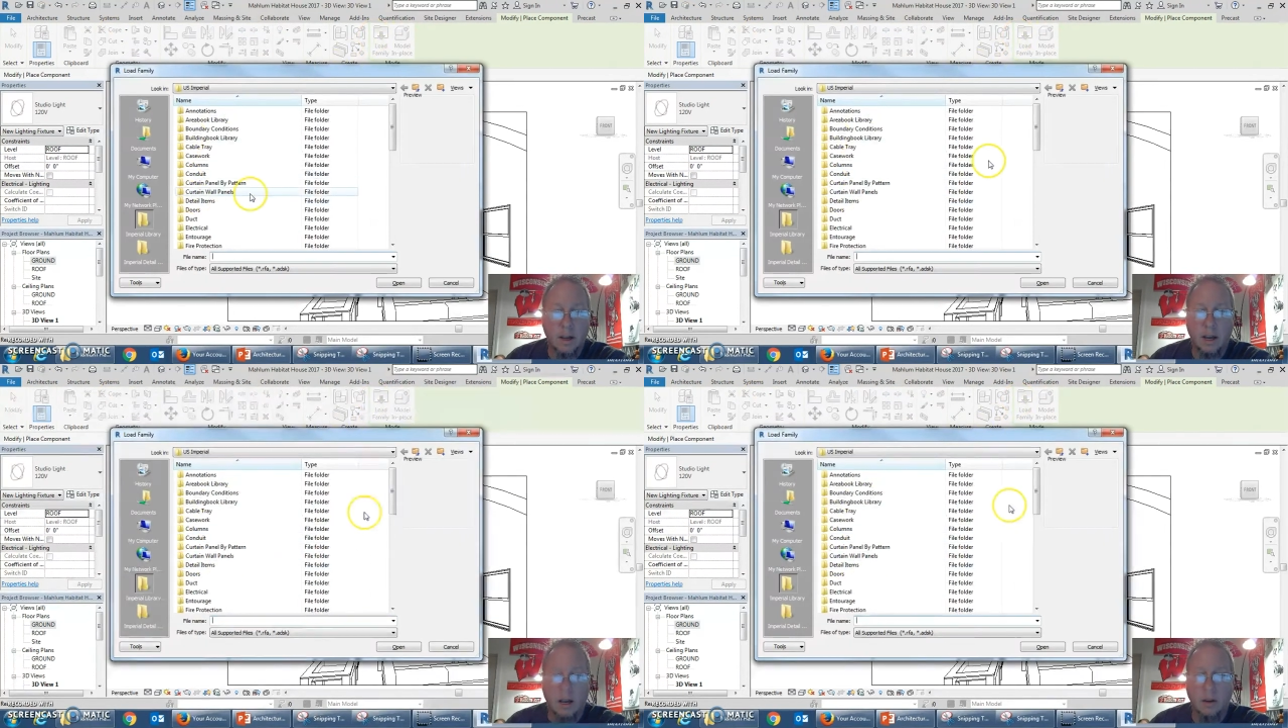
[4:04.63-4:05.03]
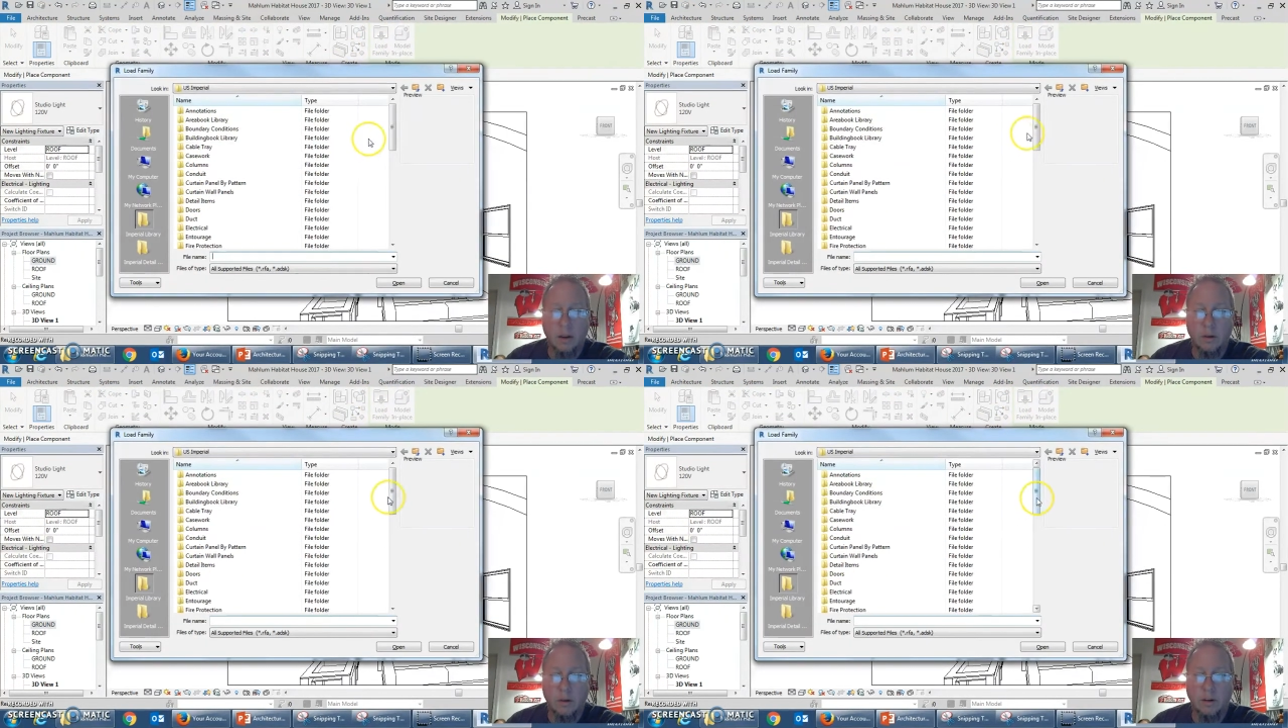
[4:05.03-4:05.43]
You can
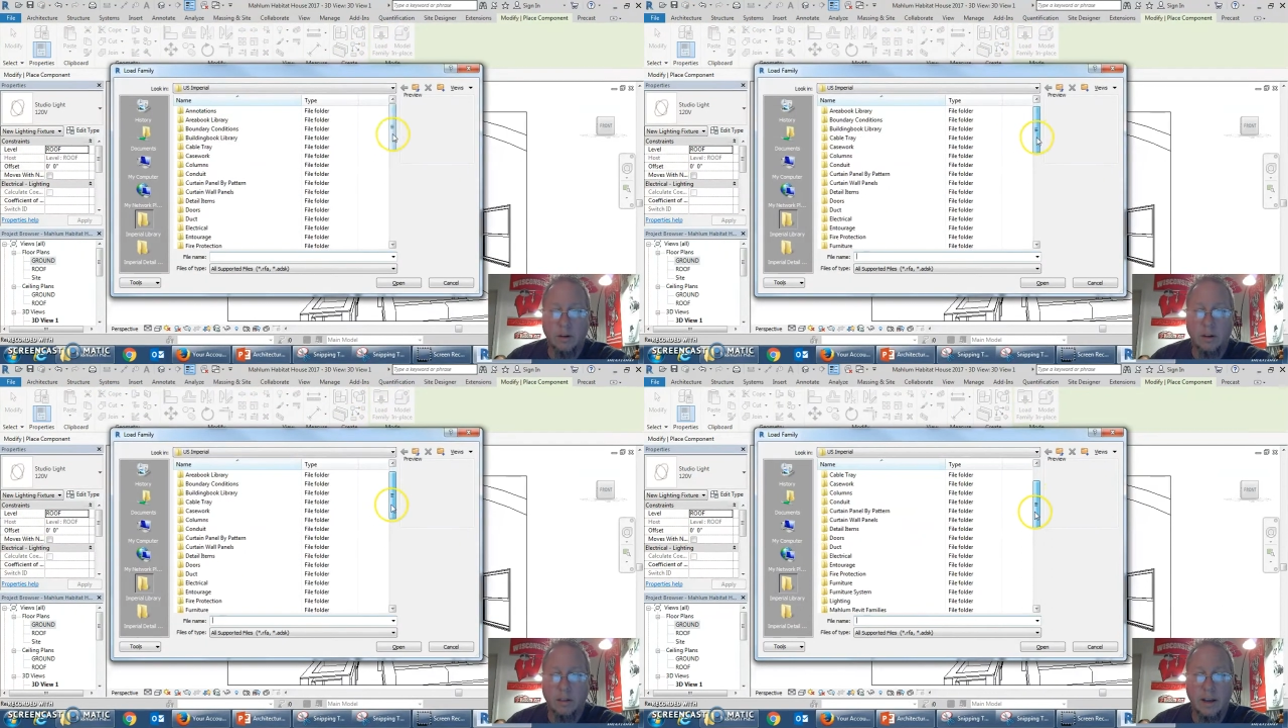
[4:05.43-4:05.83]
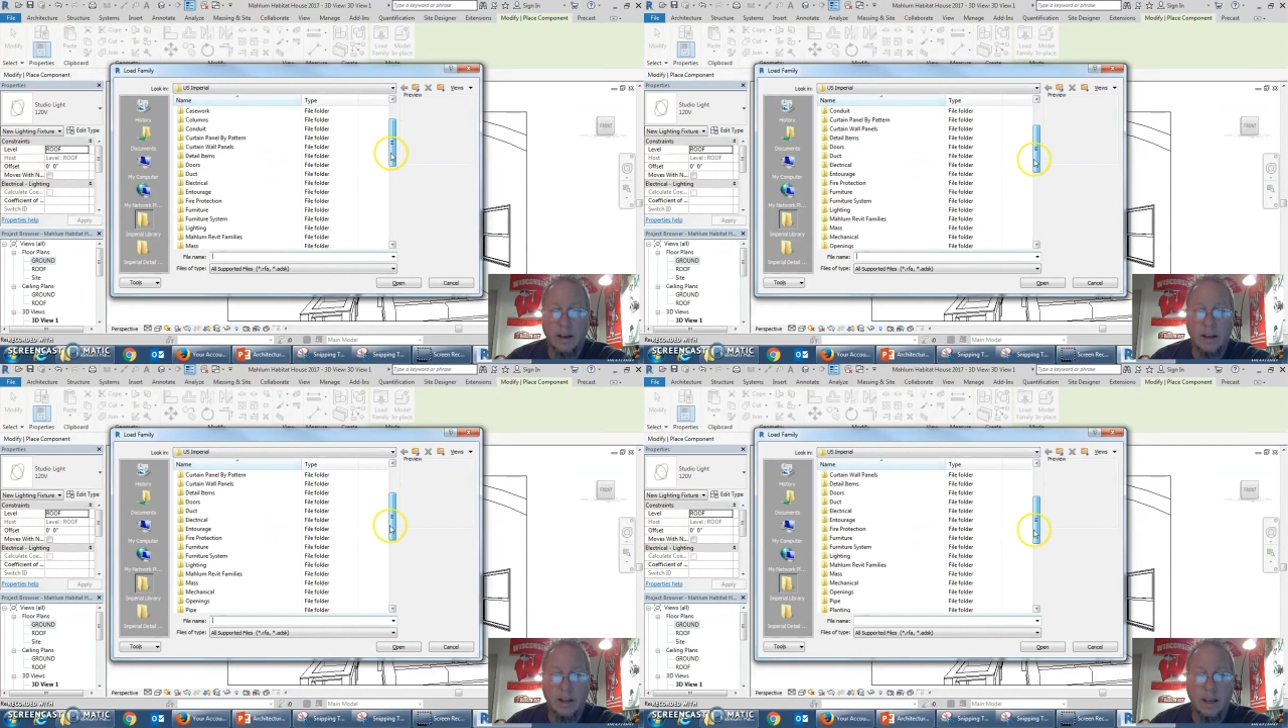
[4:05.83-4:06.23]
go down to
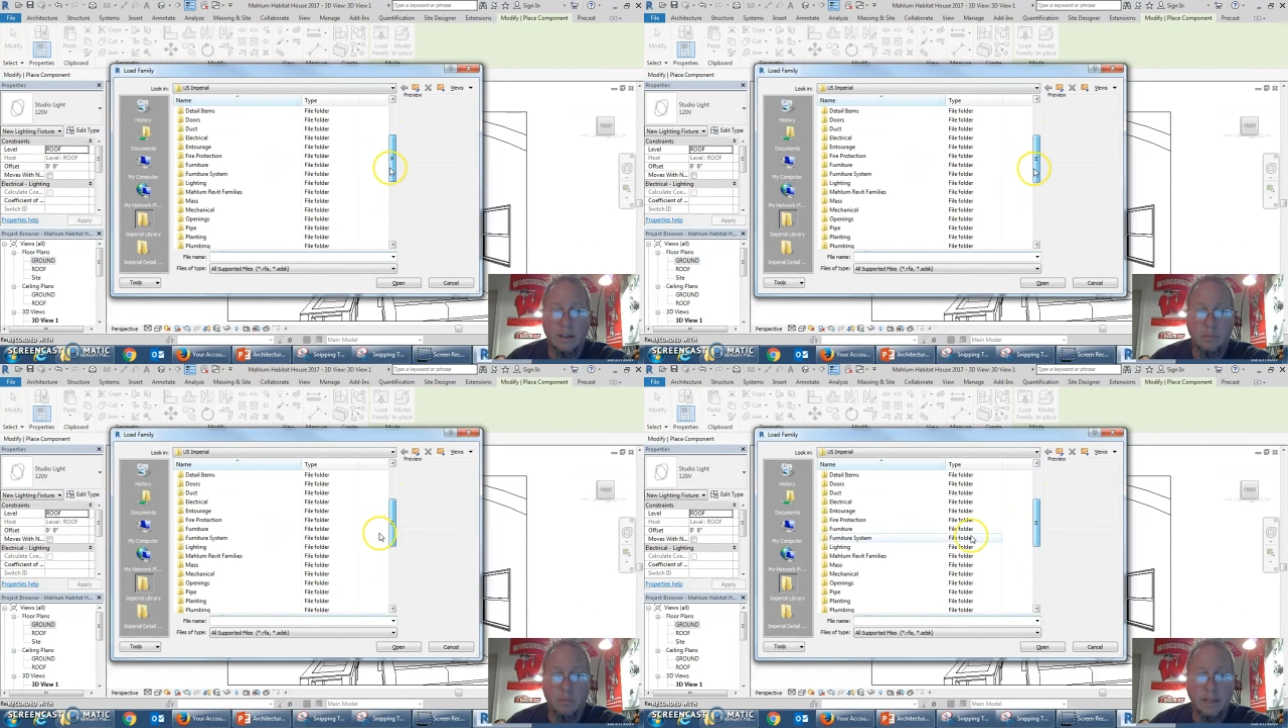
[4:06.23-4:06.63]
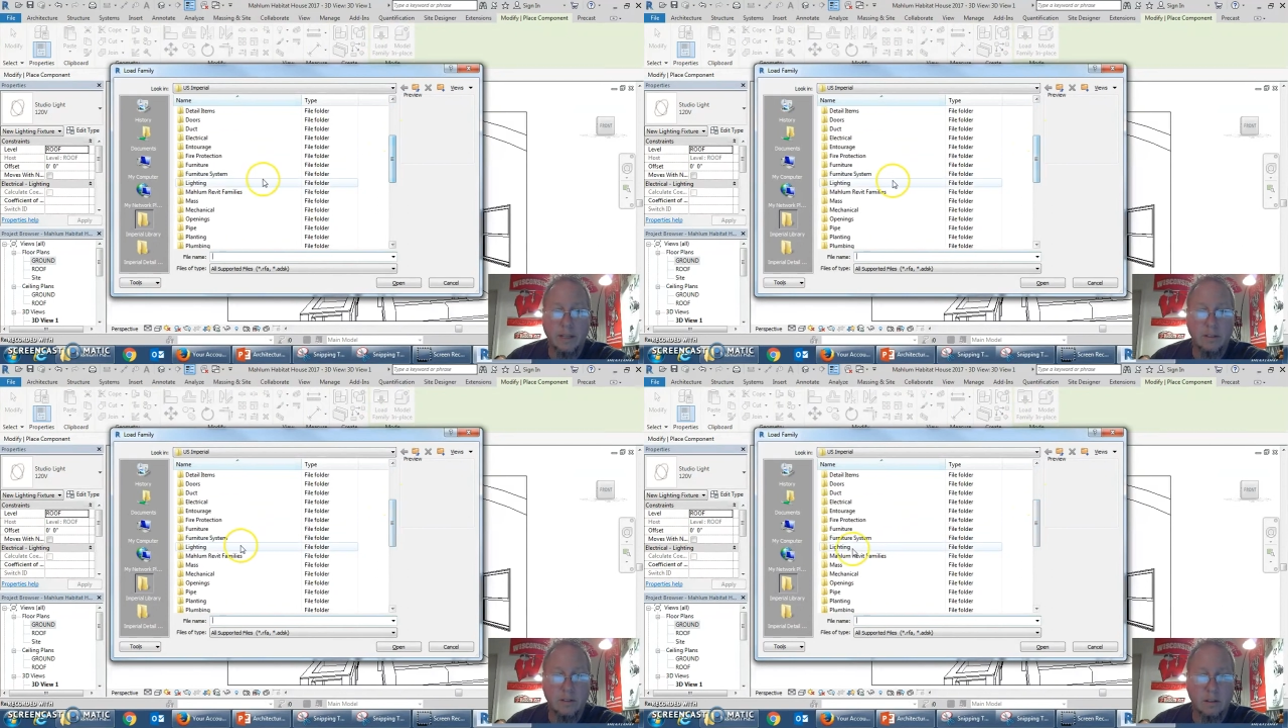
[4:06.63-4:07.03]
Lighting, and the
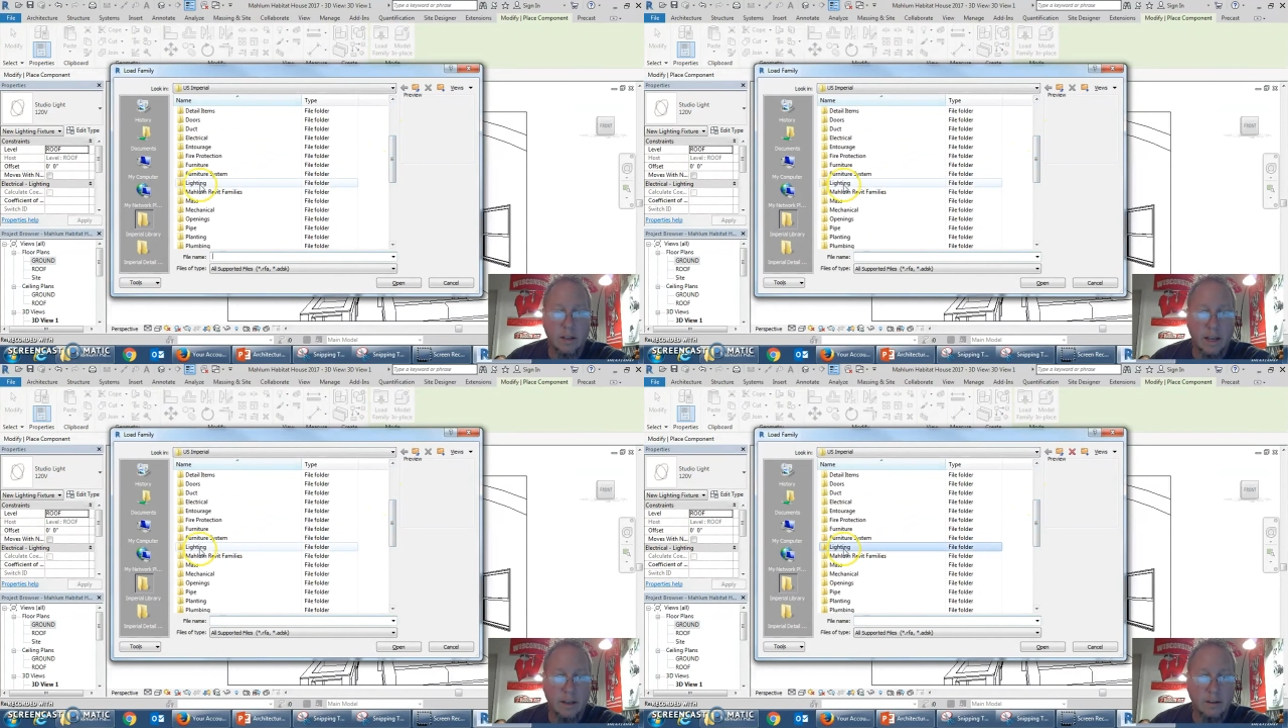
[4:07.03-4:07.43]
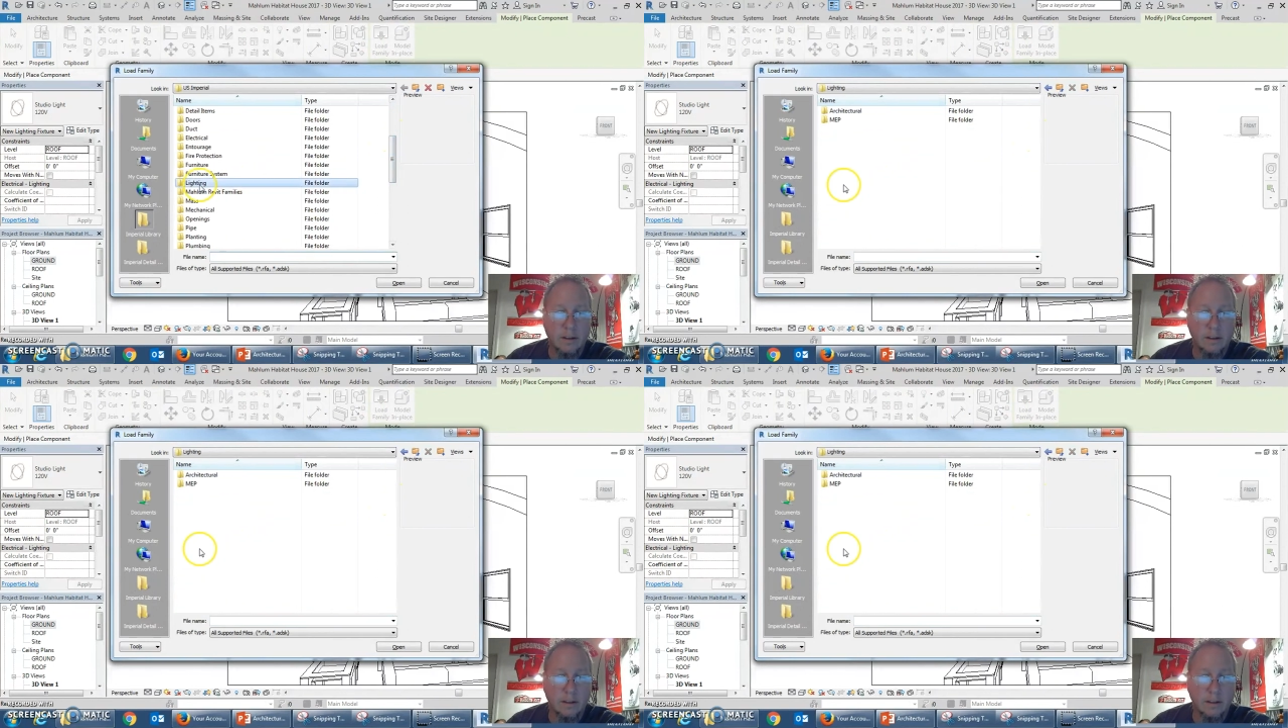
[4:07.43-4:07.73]
best light